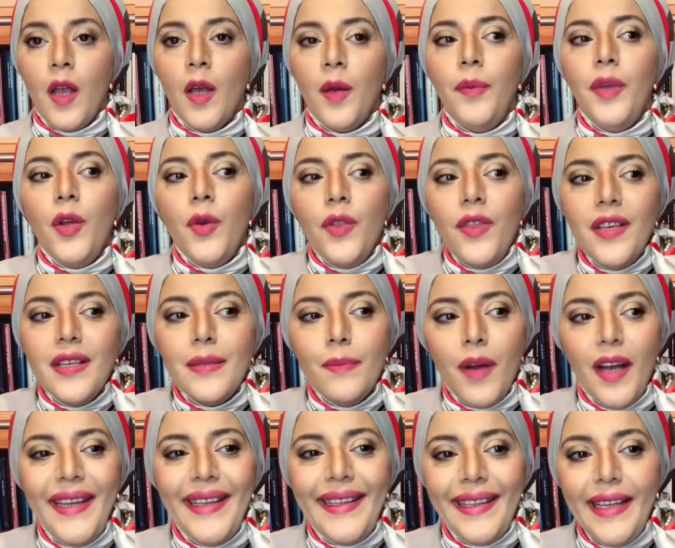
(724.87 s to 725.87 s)
because this
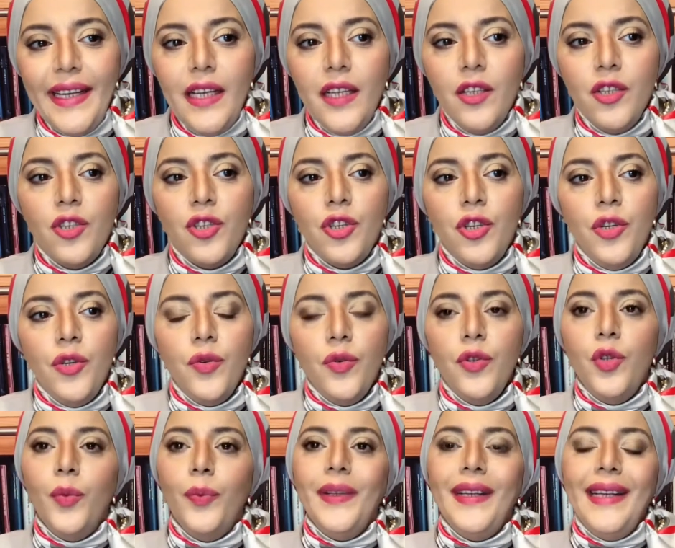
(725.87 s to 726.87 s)
might lead to
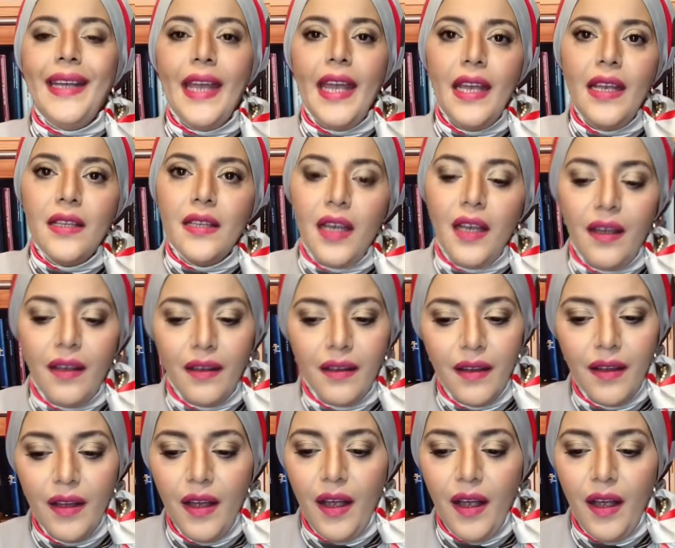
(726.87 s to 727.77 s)
duplicating